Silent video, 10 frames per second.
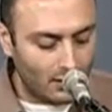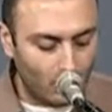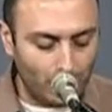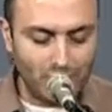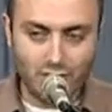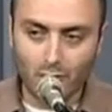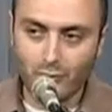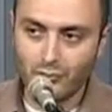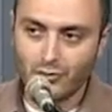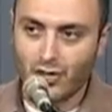a woman is going
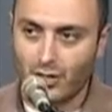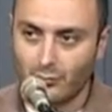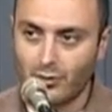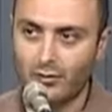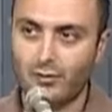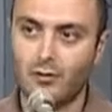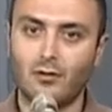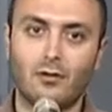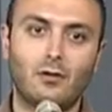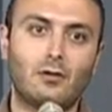through childbirth,
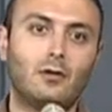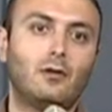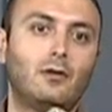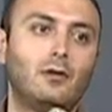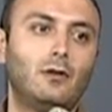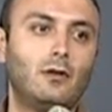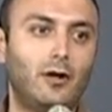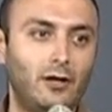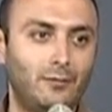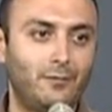all
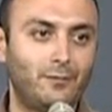right?